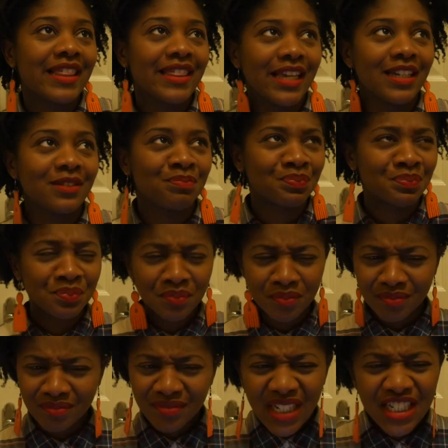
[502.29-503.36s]
and then
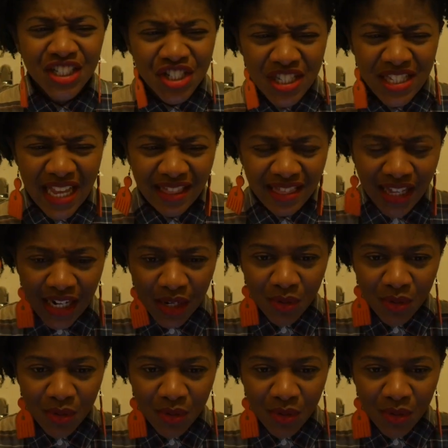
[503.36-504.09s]
she sat down.